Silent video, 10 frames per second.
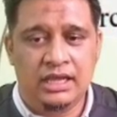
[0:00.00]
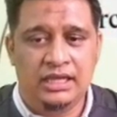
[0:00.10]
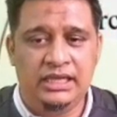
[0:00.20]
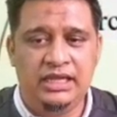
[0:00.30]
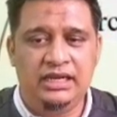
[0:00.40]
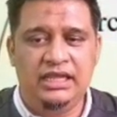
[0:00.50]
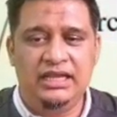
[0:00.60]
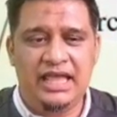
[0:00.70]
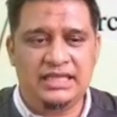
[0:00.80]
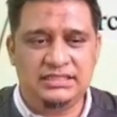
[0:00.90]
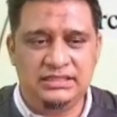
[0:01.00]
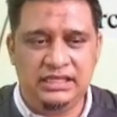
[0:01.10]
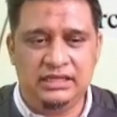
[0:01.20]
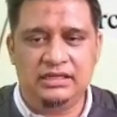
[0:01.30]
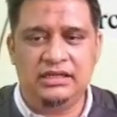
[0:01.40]
in
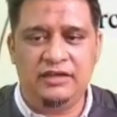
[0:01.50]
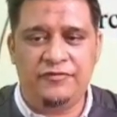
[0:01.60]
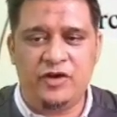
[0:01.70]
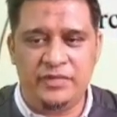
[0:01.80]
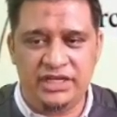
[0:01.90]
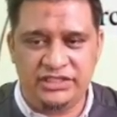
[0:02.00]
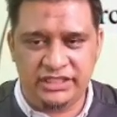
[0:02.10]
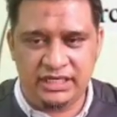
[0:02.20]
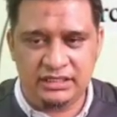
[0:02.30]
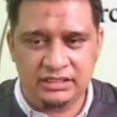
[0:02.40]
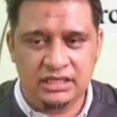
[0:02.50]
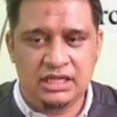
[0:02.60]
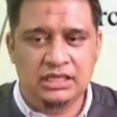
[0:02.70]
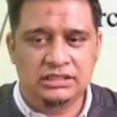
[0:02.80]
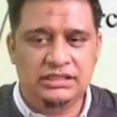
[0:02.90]
elastic deformation,
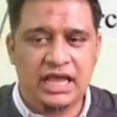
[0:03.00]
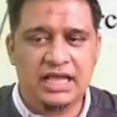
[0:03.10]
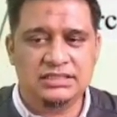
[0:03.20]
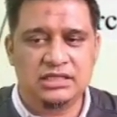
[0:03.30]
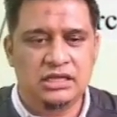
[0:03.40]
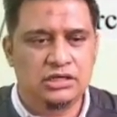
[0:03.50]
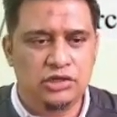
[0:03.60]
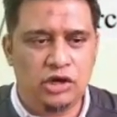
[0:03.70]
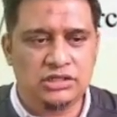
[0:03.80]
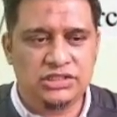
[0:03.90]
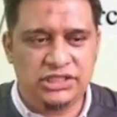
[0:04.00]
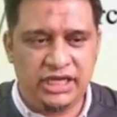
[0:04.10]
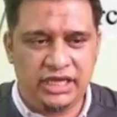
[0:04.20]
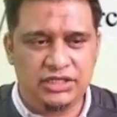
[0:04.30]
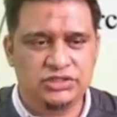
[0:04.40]
does not
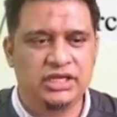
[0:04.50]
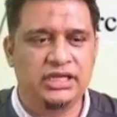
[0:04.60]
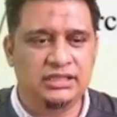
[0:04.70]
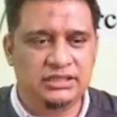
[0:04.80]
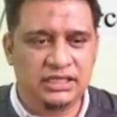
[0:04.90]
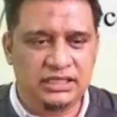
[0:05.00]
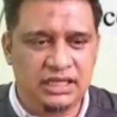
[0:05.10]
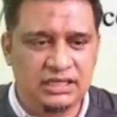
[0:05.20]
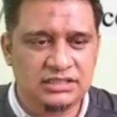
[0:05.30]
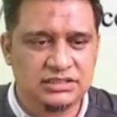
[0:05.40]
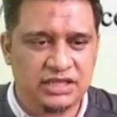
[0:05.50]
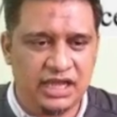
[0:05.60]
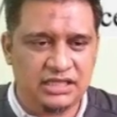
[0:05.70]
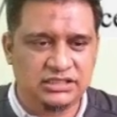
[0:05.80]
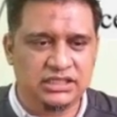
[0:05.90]
change internal
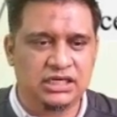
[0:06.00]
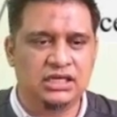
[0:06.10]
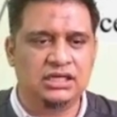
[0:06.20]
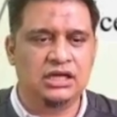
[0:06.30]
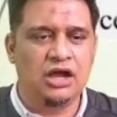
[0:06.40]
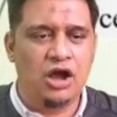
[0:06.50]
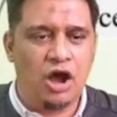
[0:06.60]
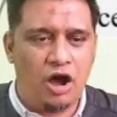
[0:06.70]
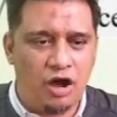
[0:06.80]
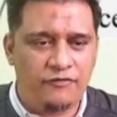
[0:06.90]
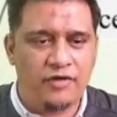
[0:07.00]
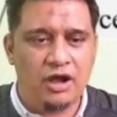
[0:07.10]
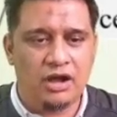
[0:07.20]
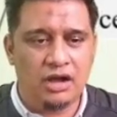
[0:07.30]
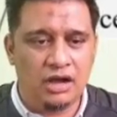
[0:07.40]
structure of
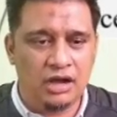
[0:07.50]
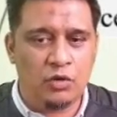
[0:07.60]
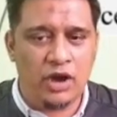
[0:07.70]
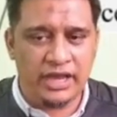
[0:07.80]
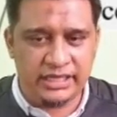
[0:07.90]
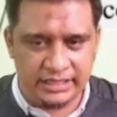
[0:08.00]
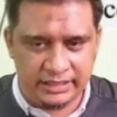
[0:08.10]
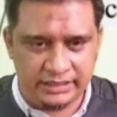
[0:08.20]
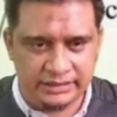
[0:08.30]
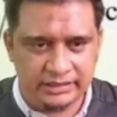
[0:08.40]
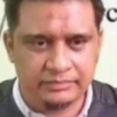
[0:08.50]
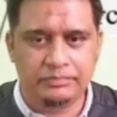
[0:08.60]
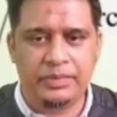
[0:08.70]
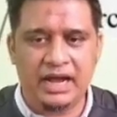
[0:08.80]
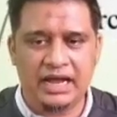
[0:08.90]
a wire,
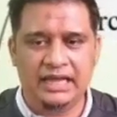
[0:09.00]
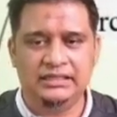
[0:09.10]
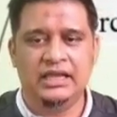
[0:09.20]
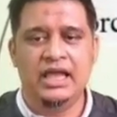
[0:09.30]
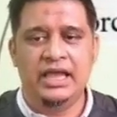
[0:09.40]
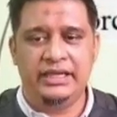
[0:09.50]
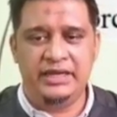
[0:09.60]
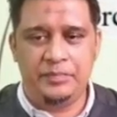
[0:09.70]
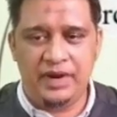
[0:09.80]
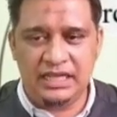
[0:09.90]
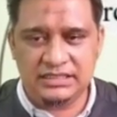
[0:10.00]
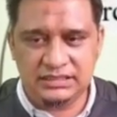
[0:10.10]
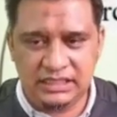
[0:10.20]
but in plastic